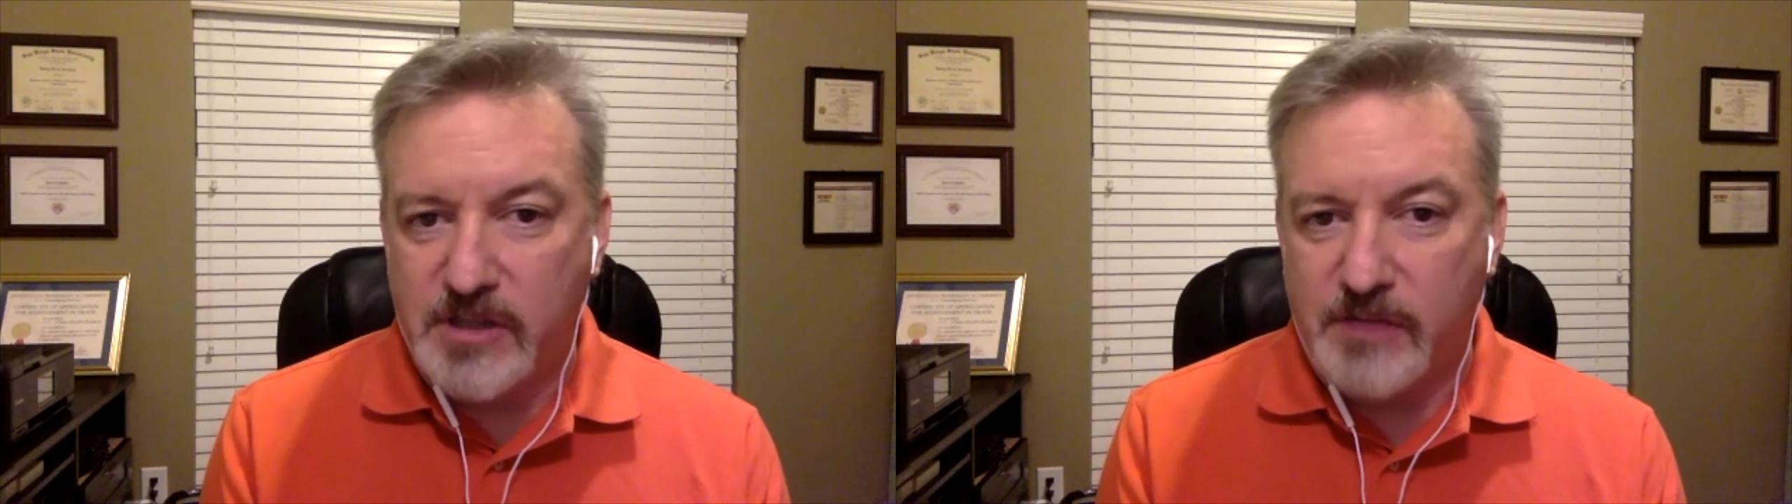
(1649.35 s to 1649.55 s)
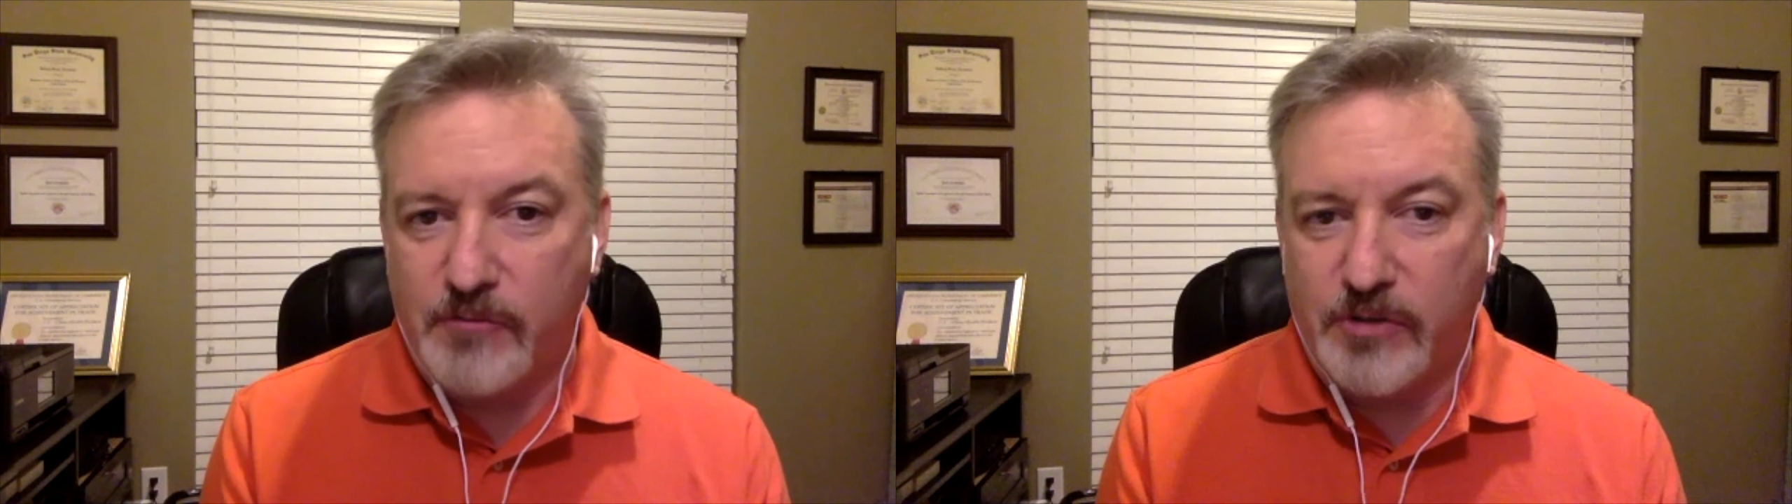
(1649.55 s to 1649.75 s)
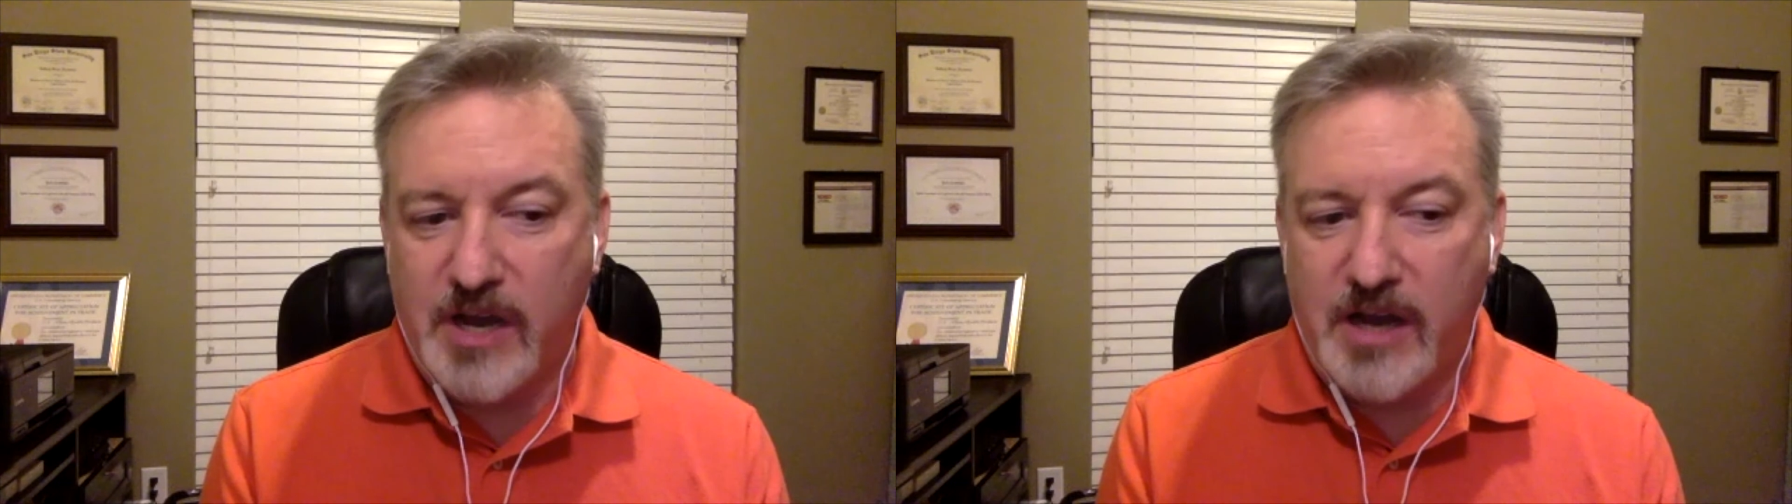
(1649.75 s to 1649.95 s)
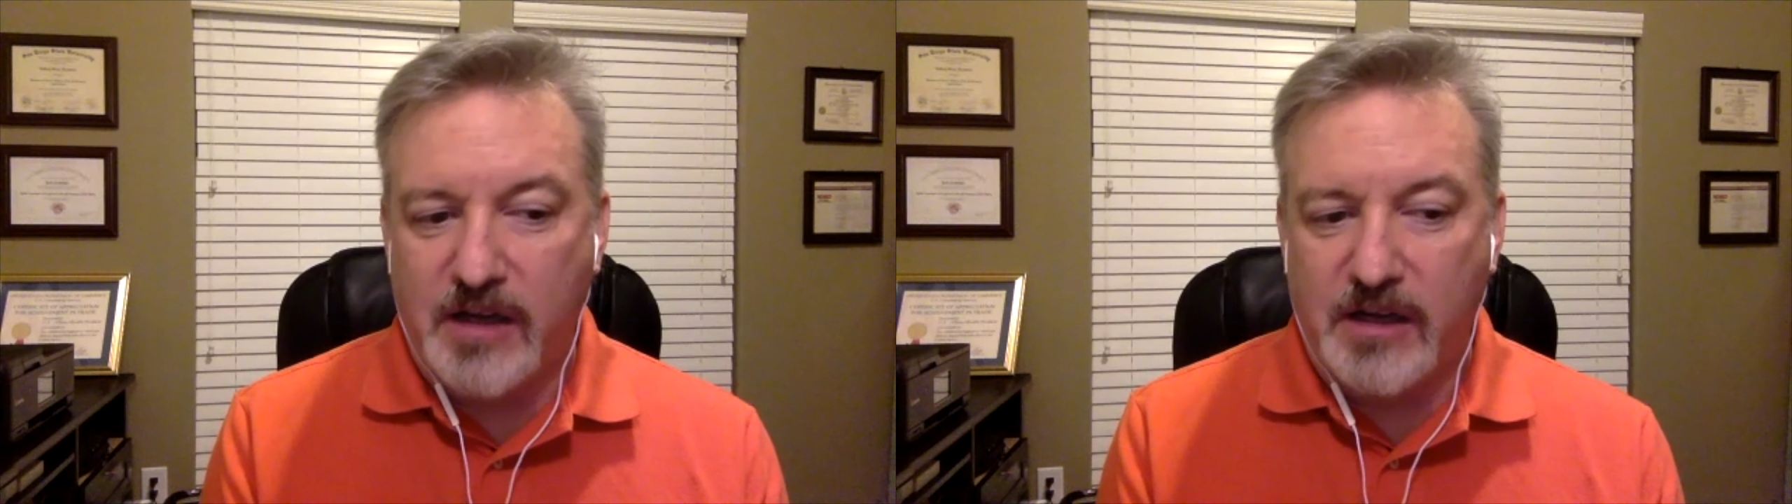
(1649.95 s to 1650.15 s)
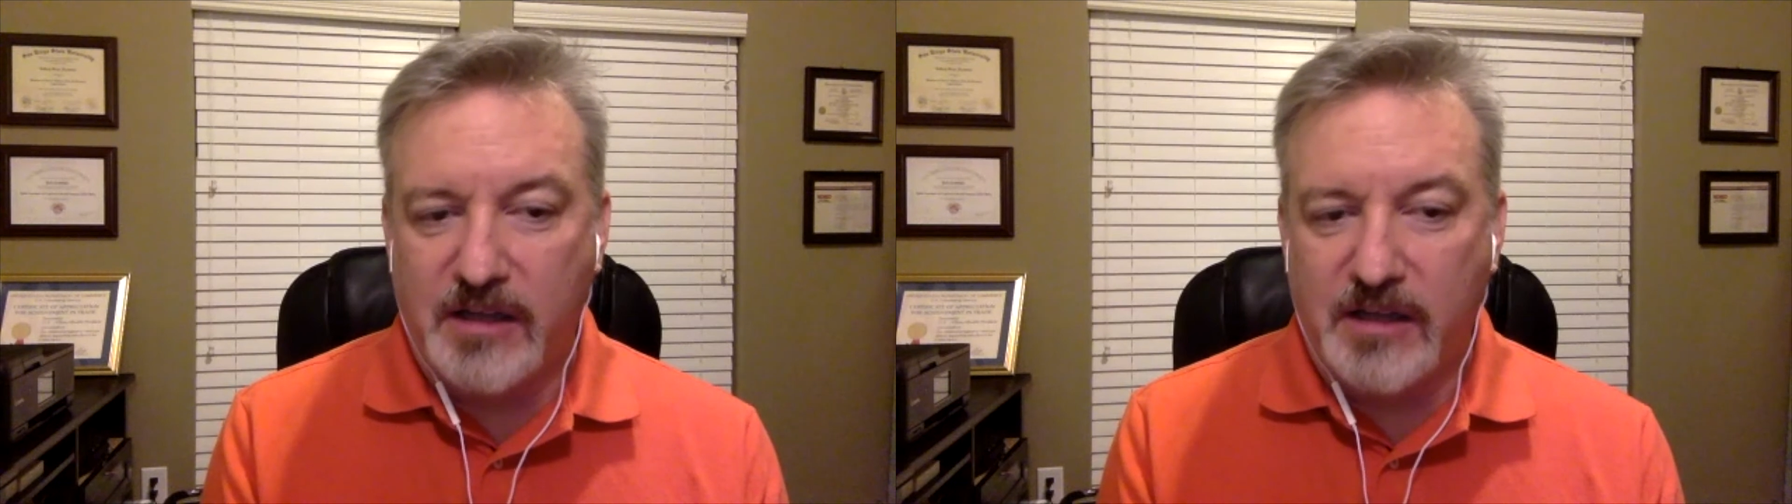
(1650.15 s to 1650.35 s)
they will
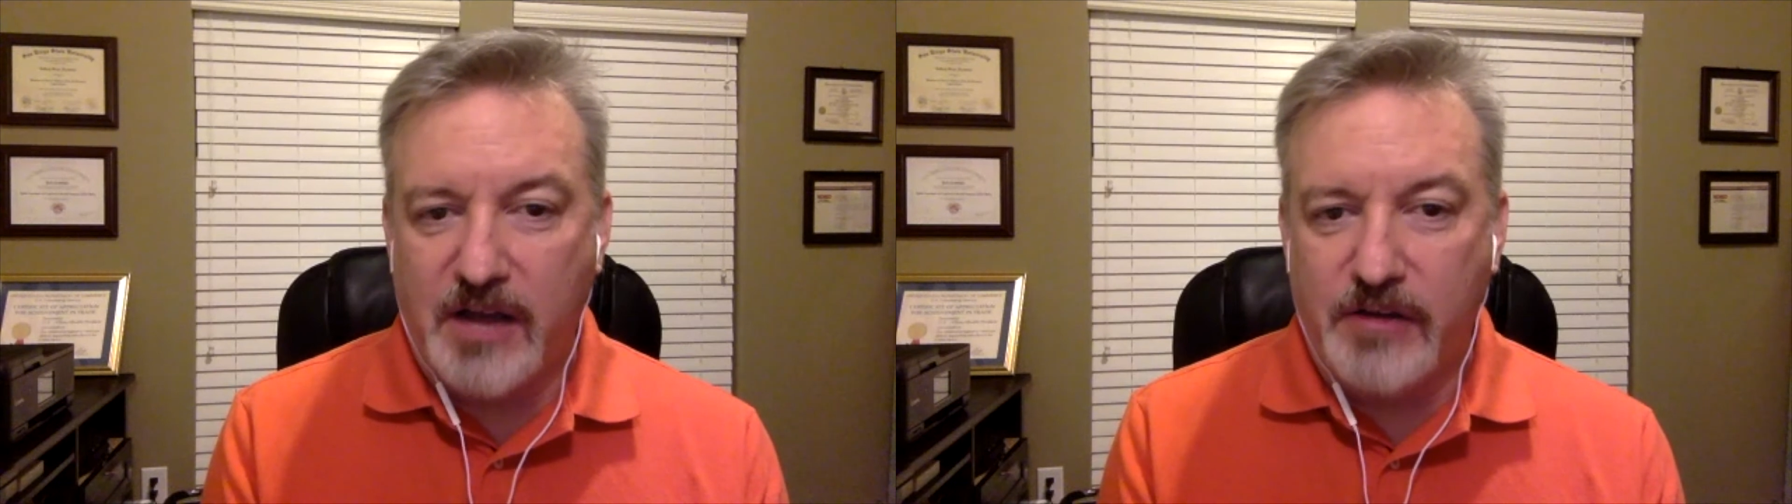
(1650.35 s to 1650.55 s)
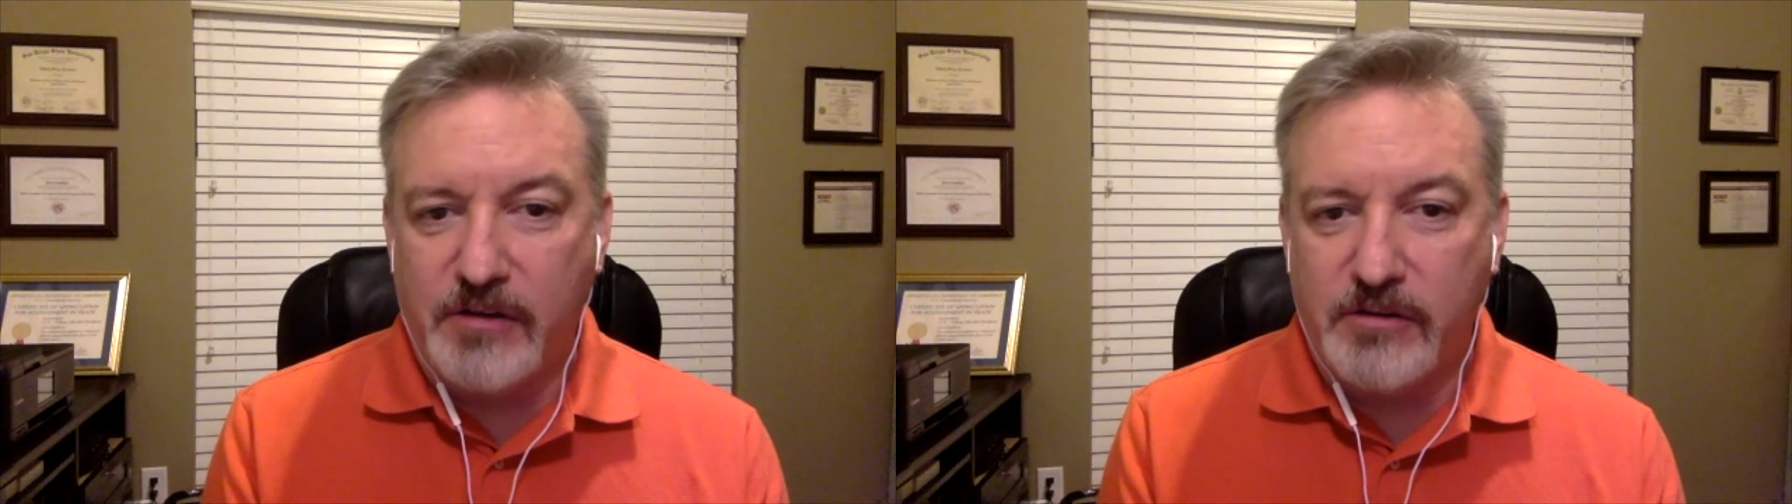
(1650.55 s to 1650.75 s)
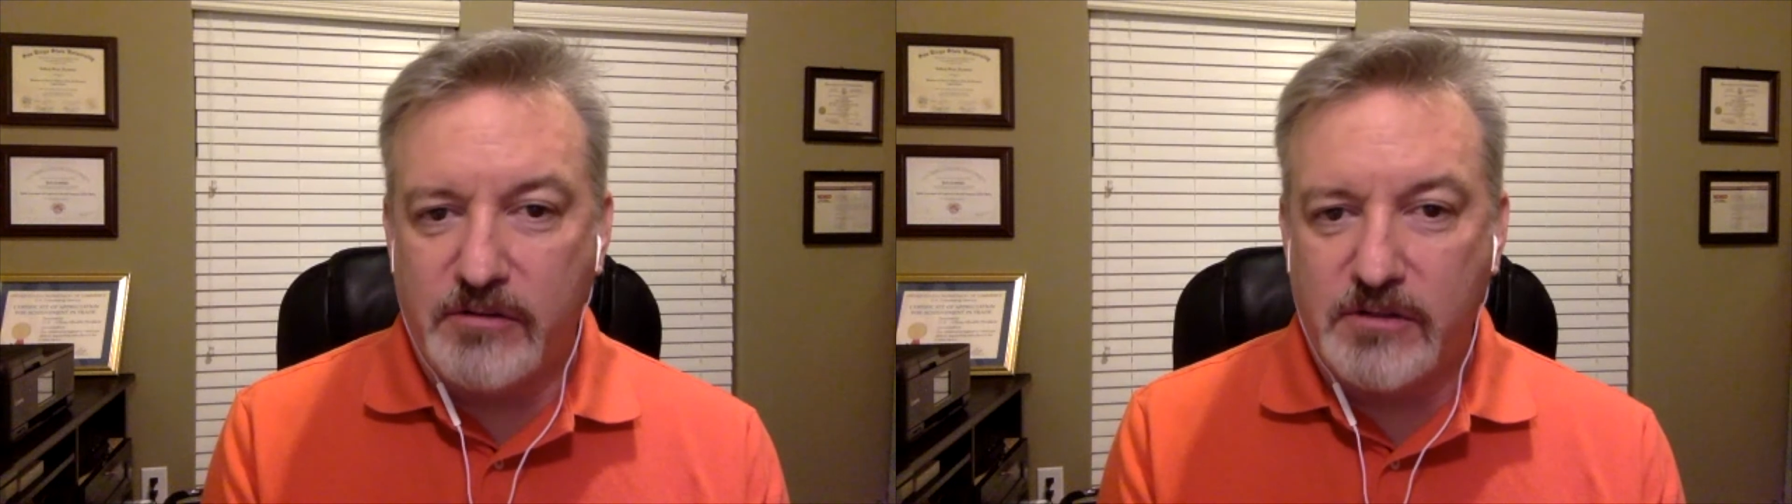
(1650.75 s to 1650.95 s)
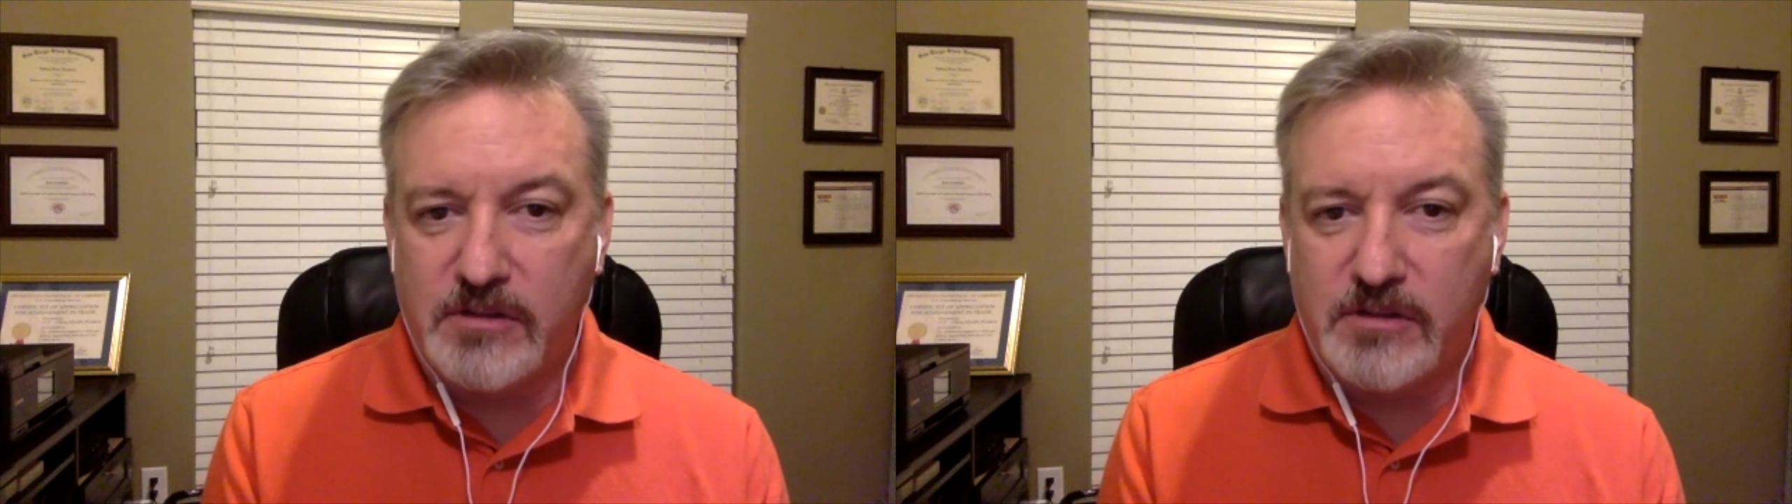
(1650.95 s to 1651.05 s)
not allow you